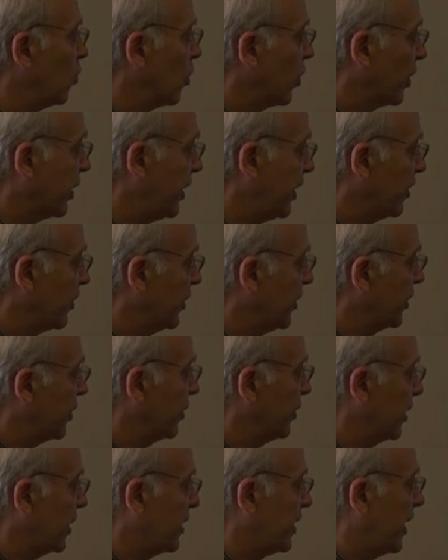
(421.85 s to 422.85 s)
work here in the
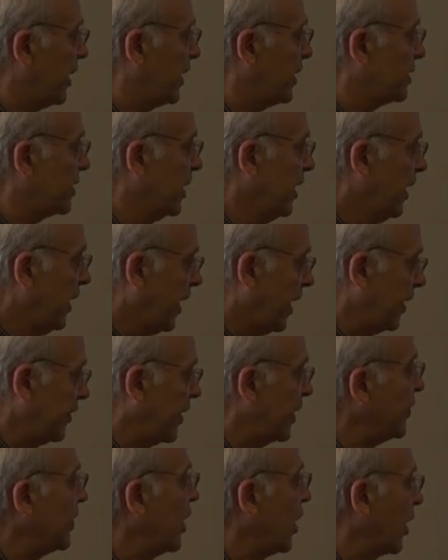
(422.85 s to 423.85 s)
early days, and
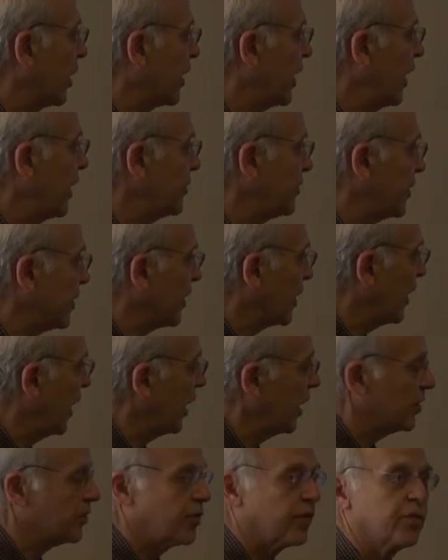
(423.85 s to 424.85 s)
then the archives at the
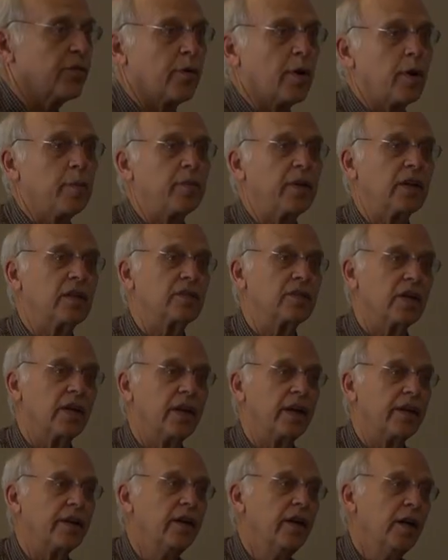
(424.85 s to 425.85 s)
College of Environmental
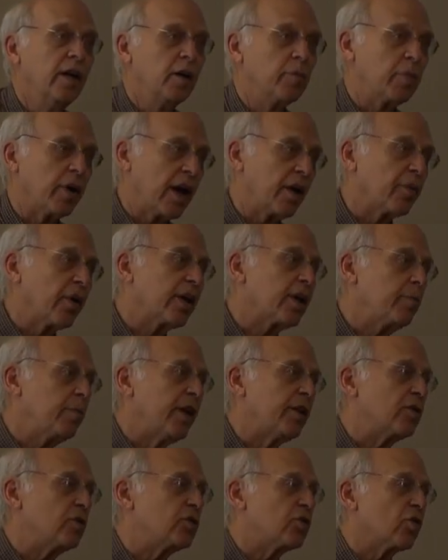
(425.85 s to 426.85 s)
Design. But I
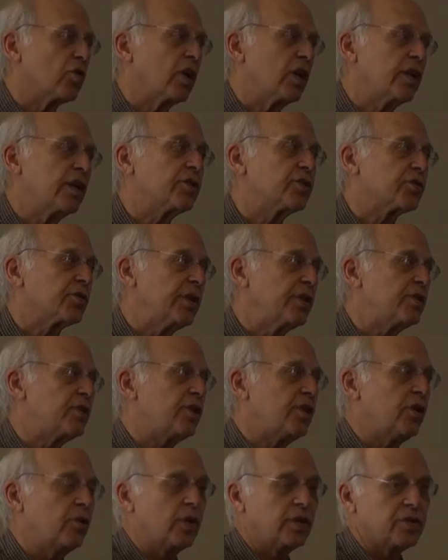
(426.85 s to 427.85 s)
recommend those oral histories
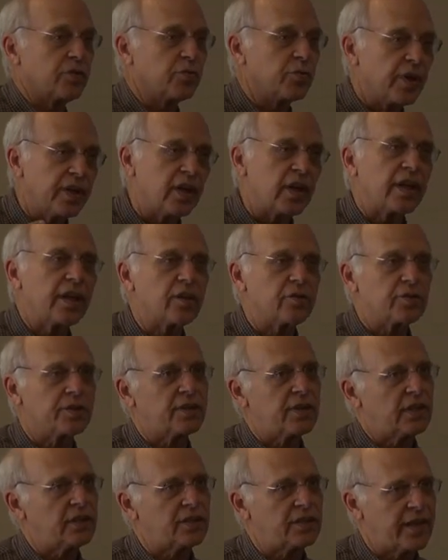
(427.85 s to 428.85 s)
to you as really
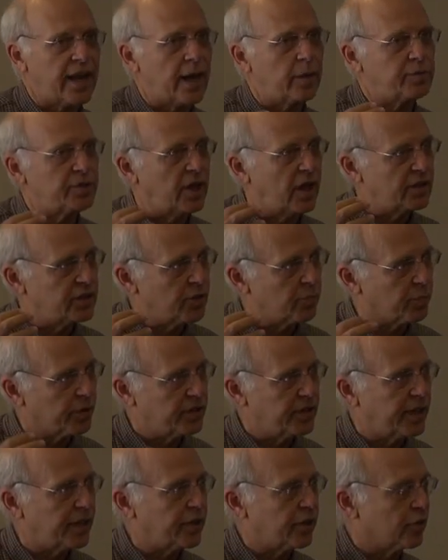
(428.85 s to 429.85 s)
interesting snapshots of
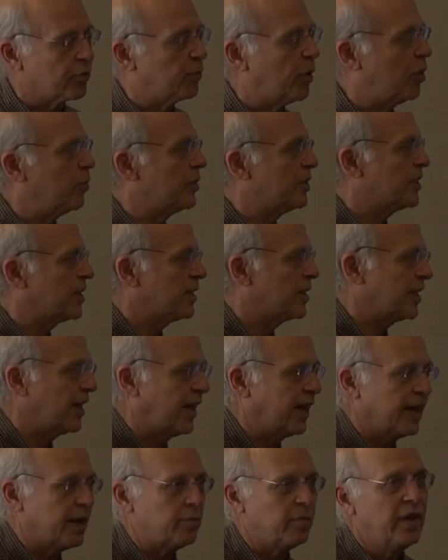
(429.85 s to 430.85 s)
particular moments in
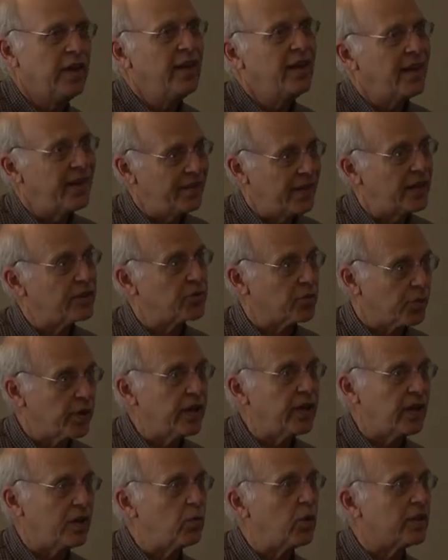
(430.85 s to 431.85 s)
time. And that's
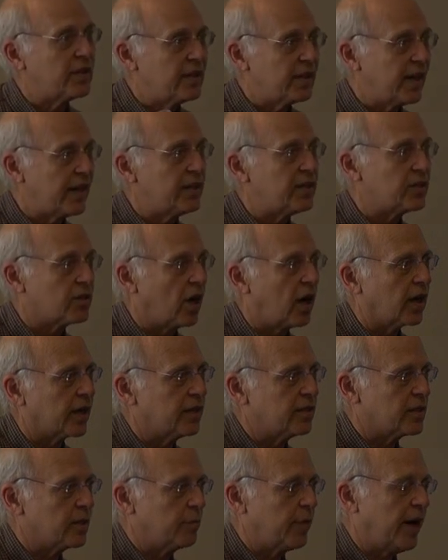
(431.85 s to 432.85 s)
really what today's
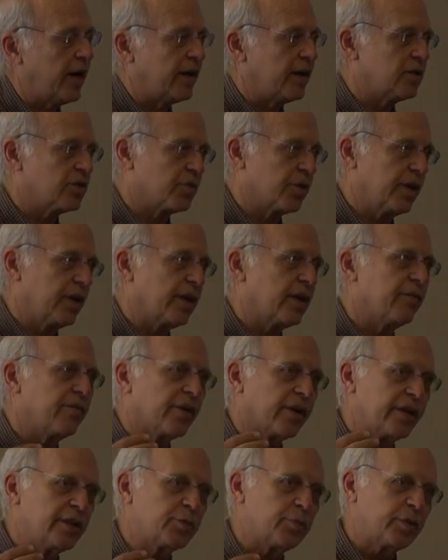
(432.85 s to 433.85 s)
talk is about. It's really a
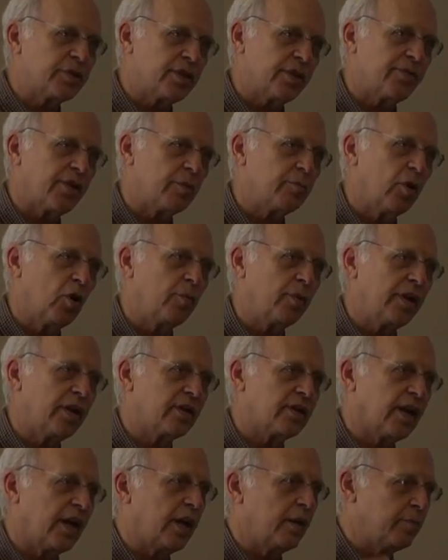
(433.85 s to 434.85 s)
very specific moment
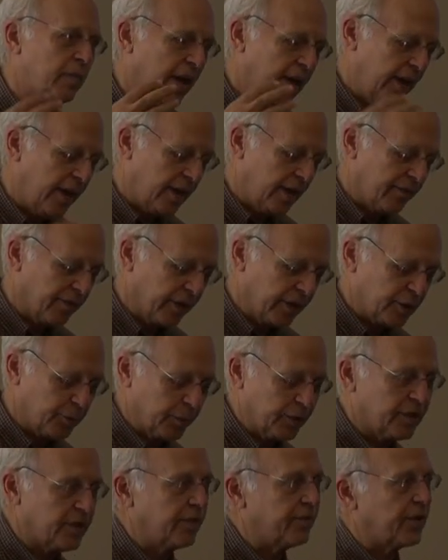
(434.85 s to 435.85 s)
in time and a very
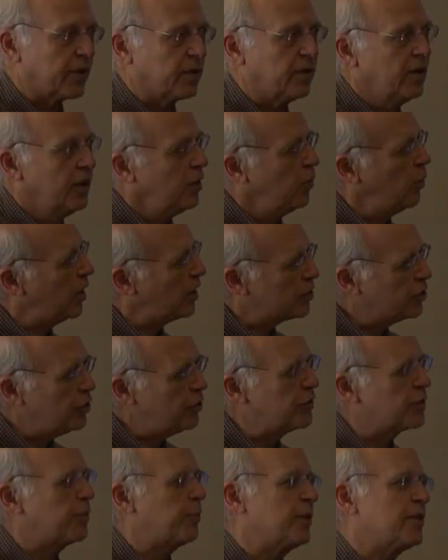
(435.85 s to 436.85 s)
specific, well,
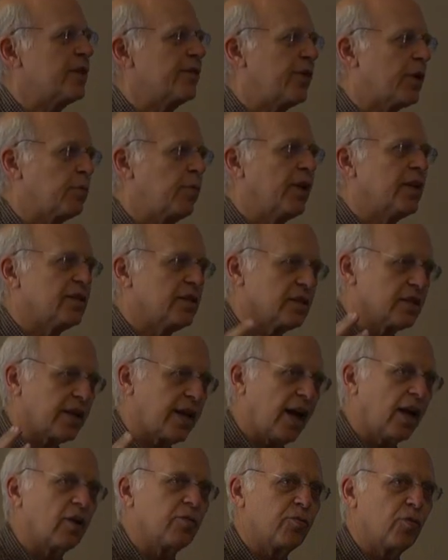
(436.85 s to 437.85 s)
two specific places,
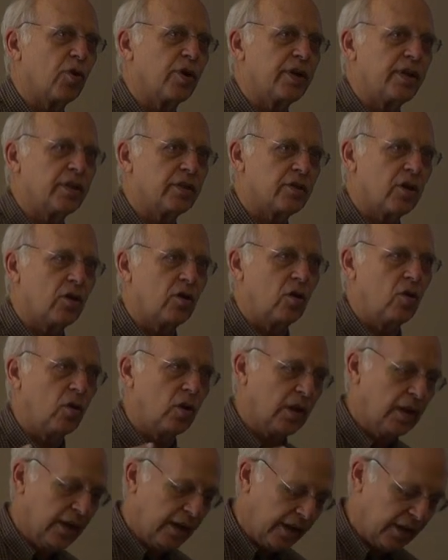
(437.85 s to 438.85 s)
California as a
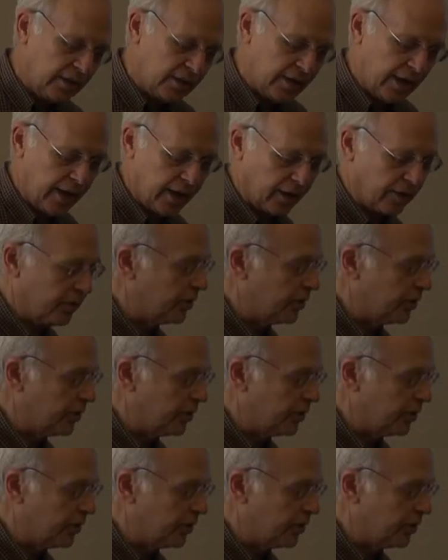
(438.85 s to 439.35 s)
whole and Santa